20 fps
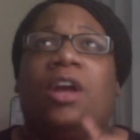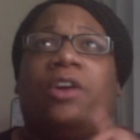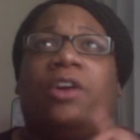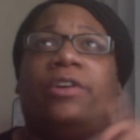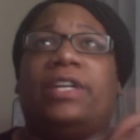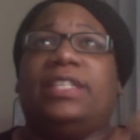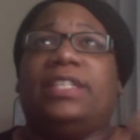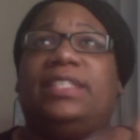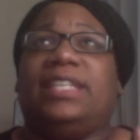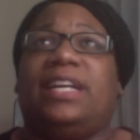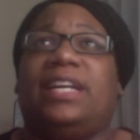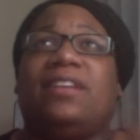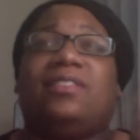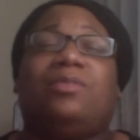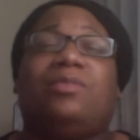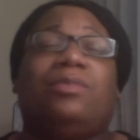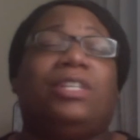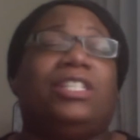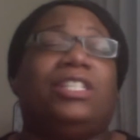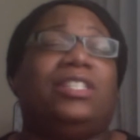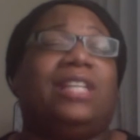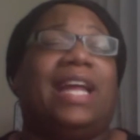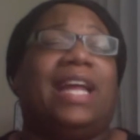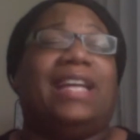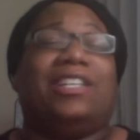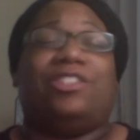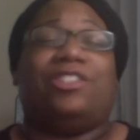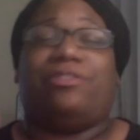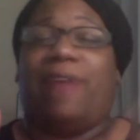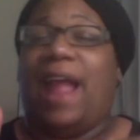Chris Sails was
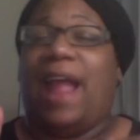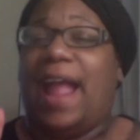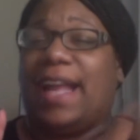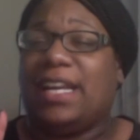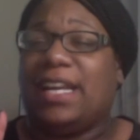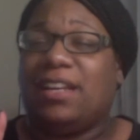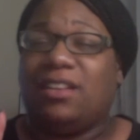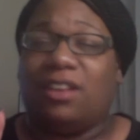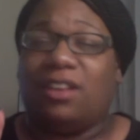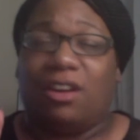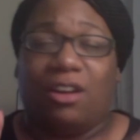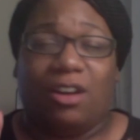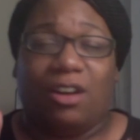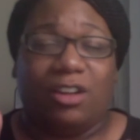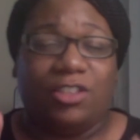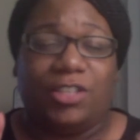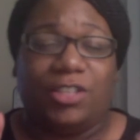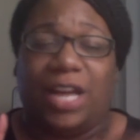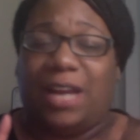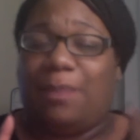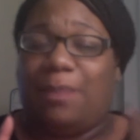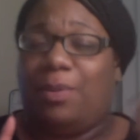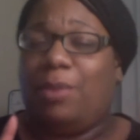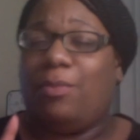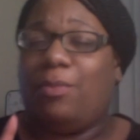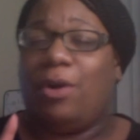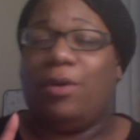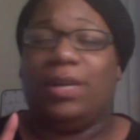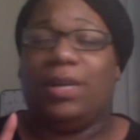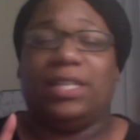like dragging along, trying to
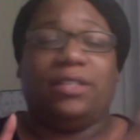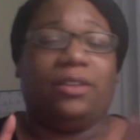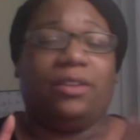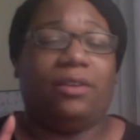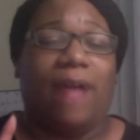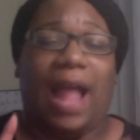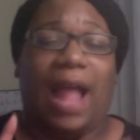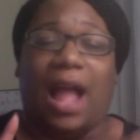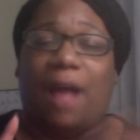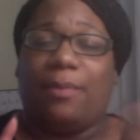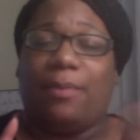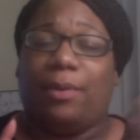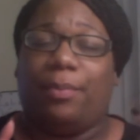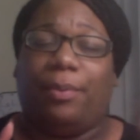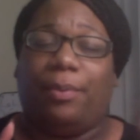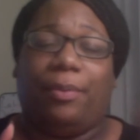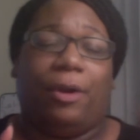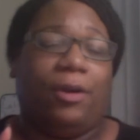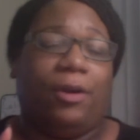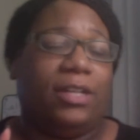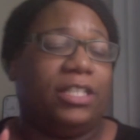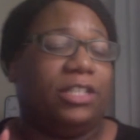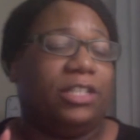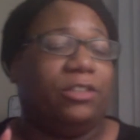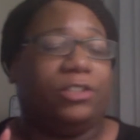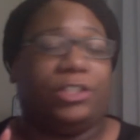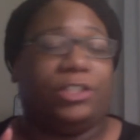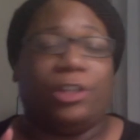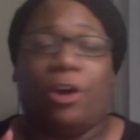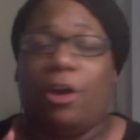promote his little album, promote his little
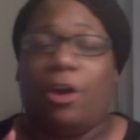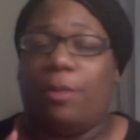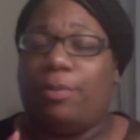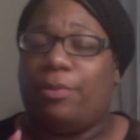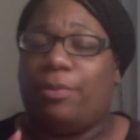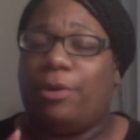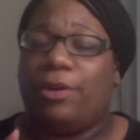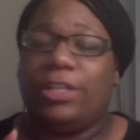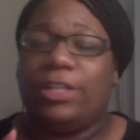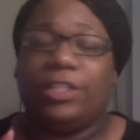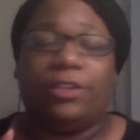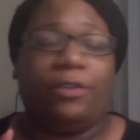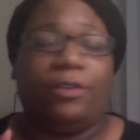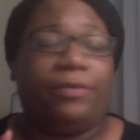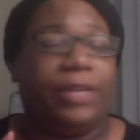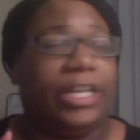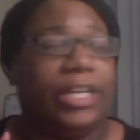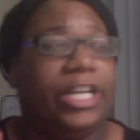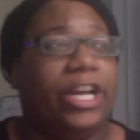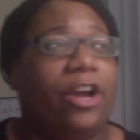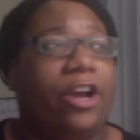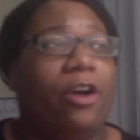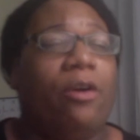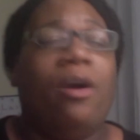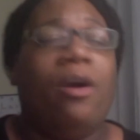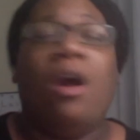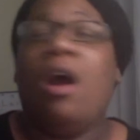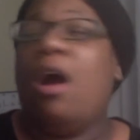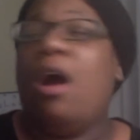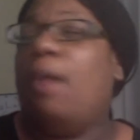song, promote his little video.
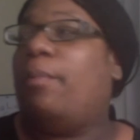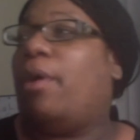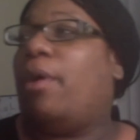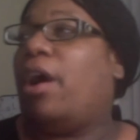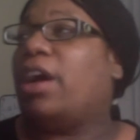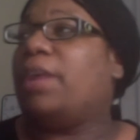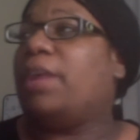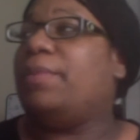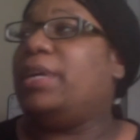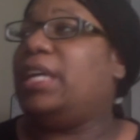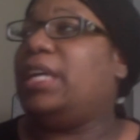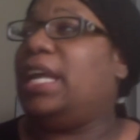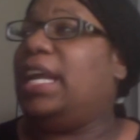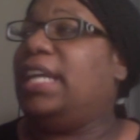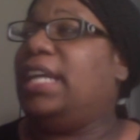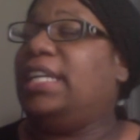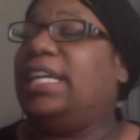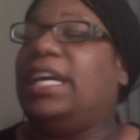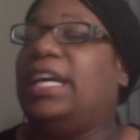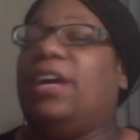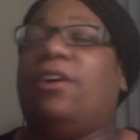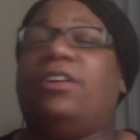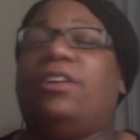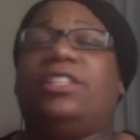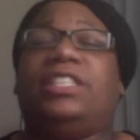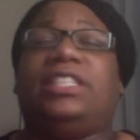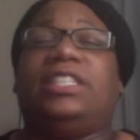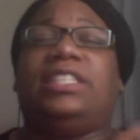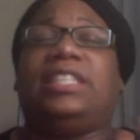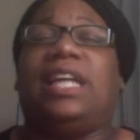Parker McKenna, all
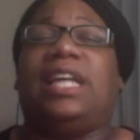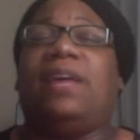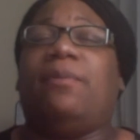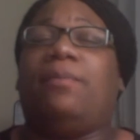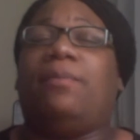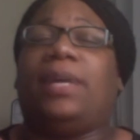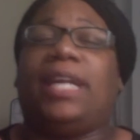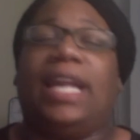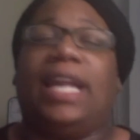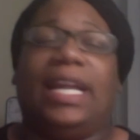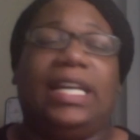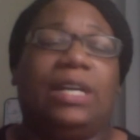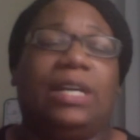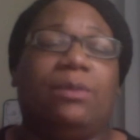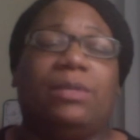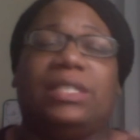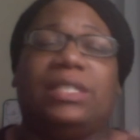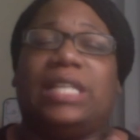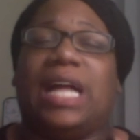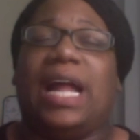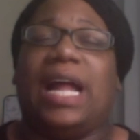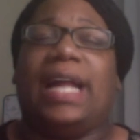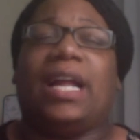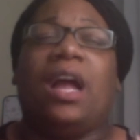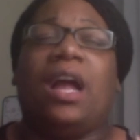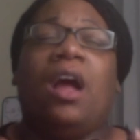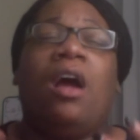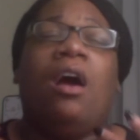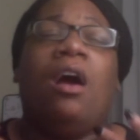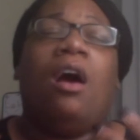she said, McKenna was like,
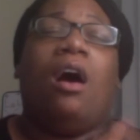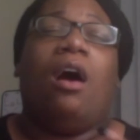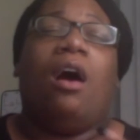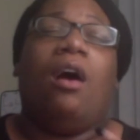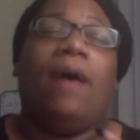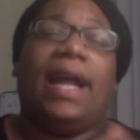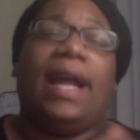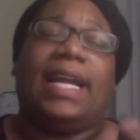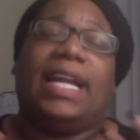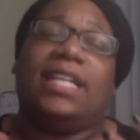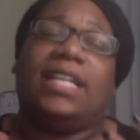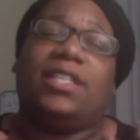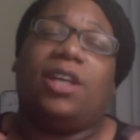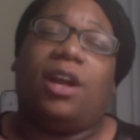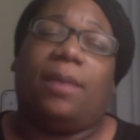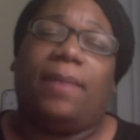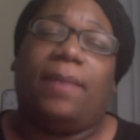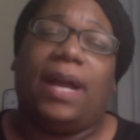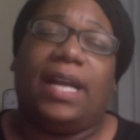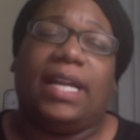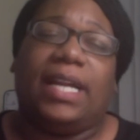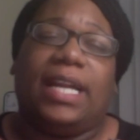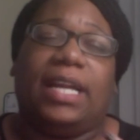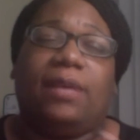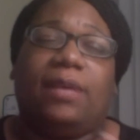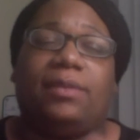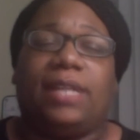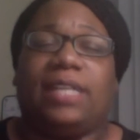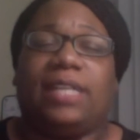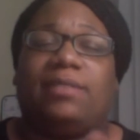oh, I can't talk about
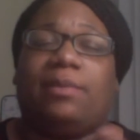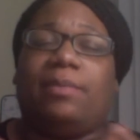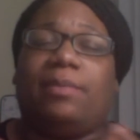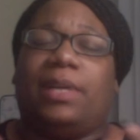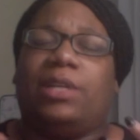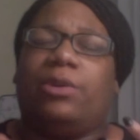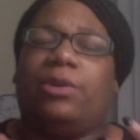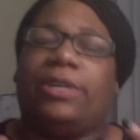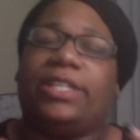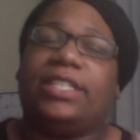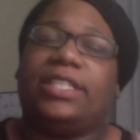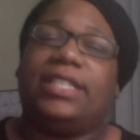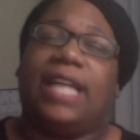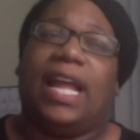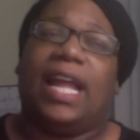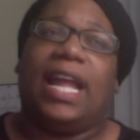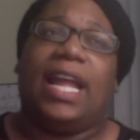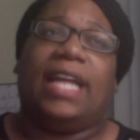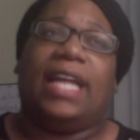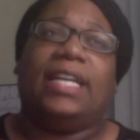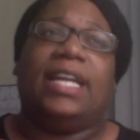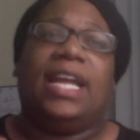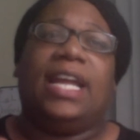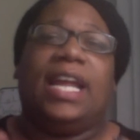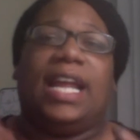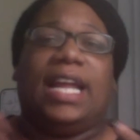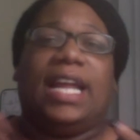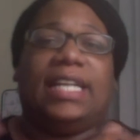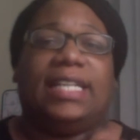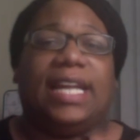it. That's what my lawyer said.
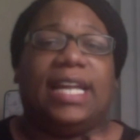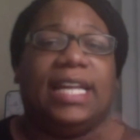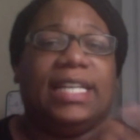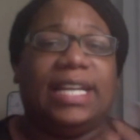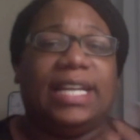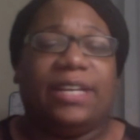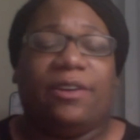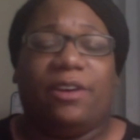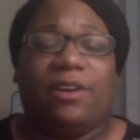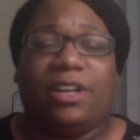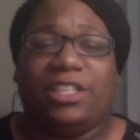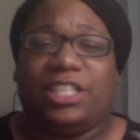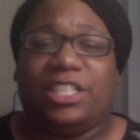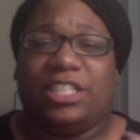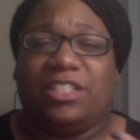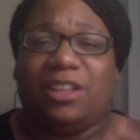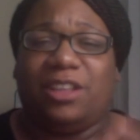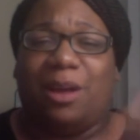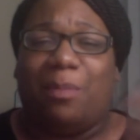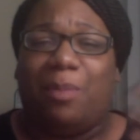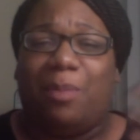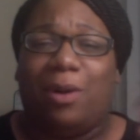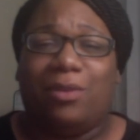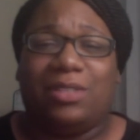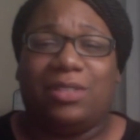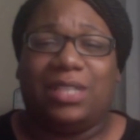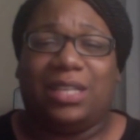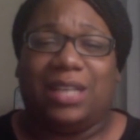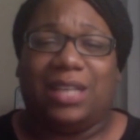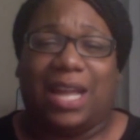And then later on, she started
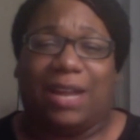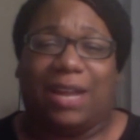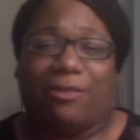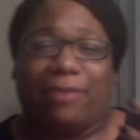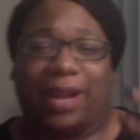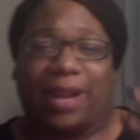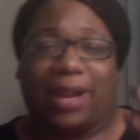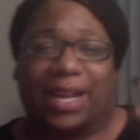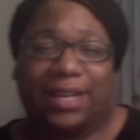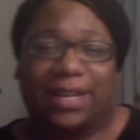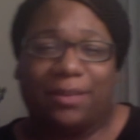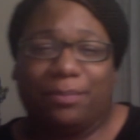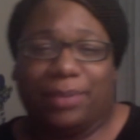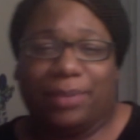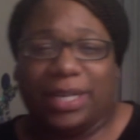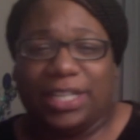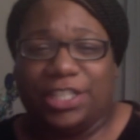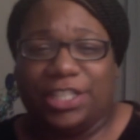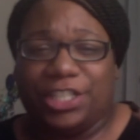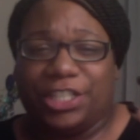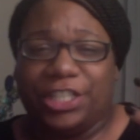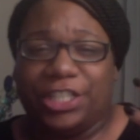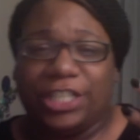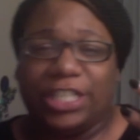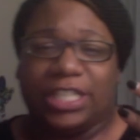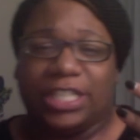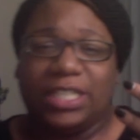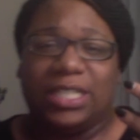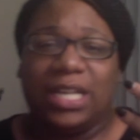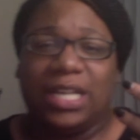posting like random
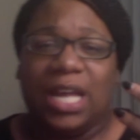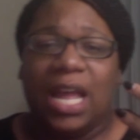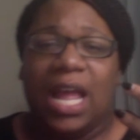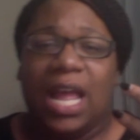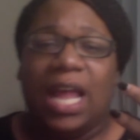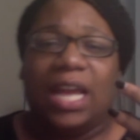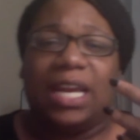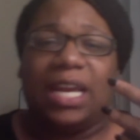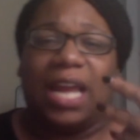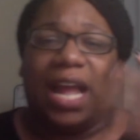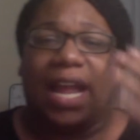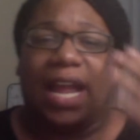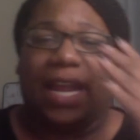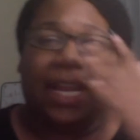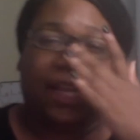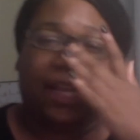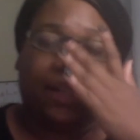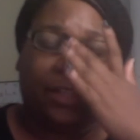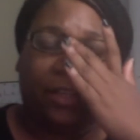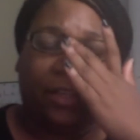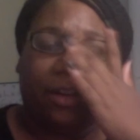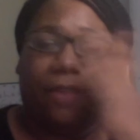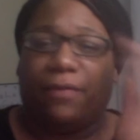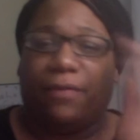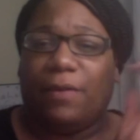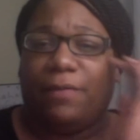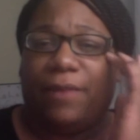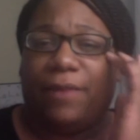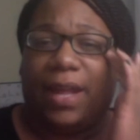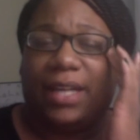pictures, like, you know,
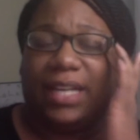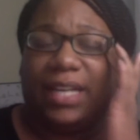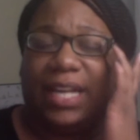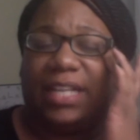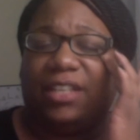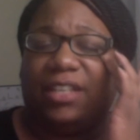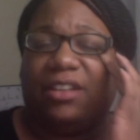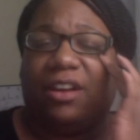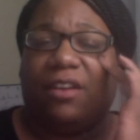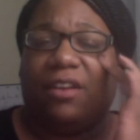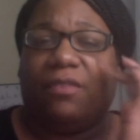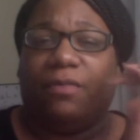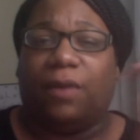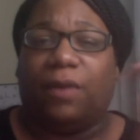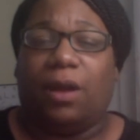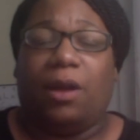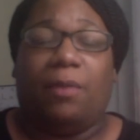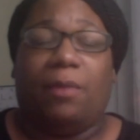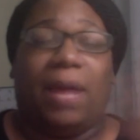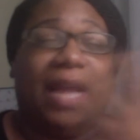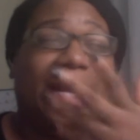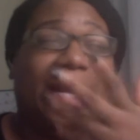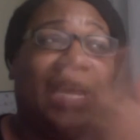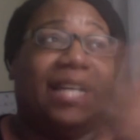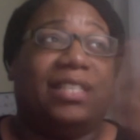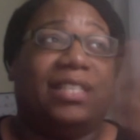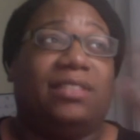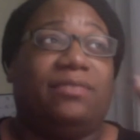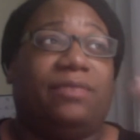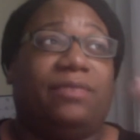from fact, like, you know, from, I
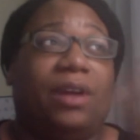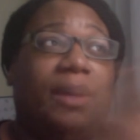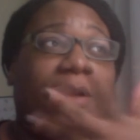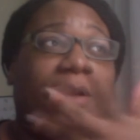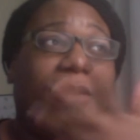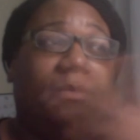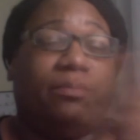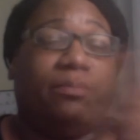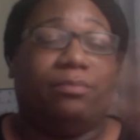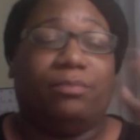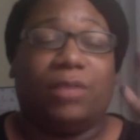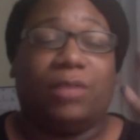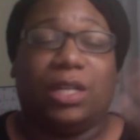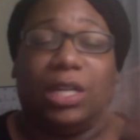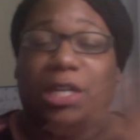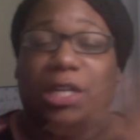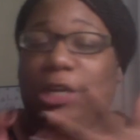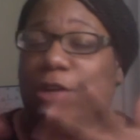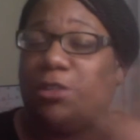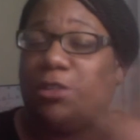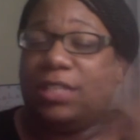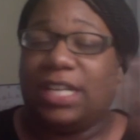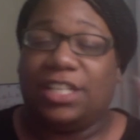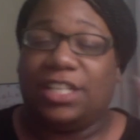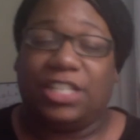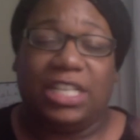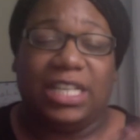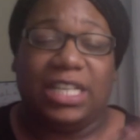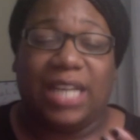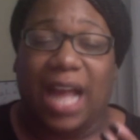guess, from clothes that
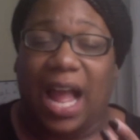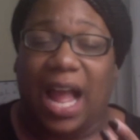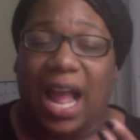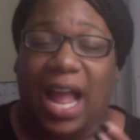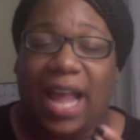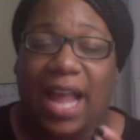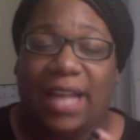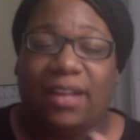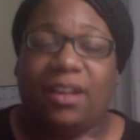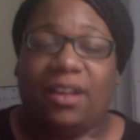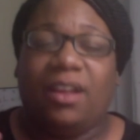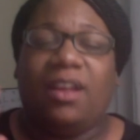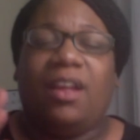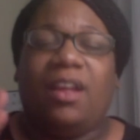she got.